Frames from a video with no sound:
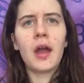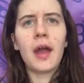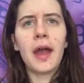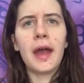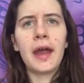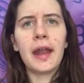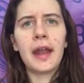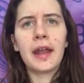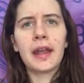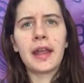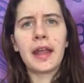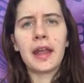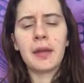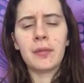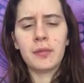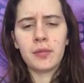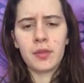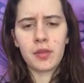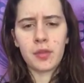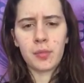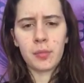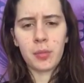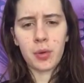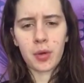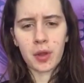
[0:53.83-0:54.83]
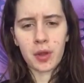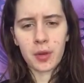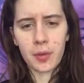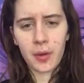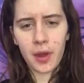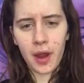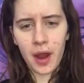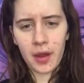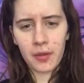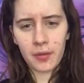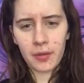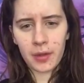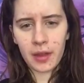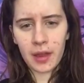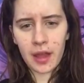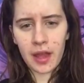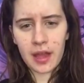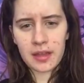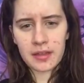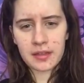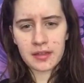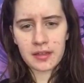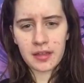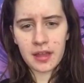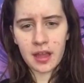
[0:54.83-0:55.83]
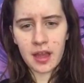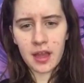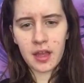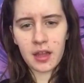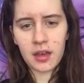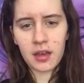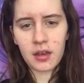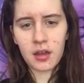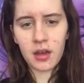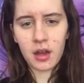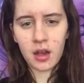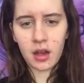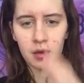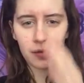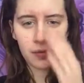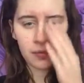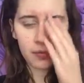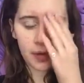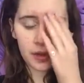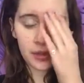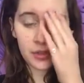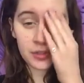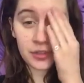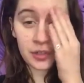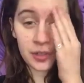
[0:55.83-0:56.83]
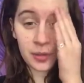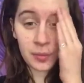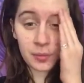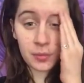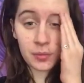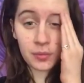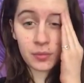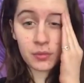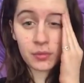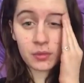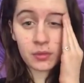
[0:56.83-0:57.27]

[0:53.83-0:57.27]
I came to the point where I realized that our friendship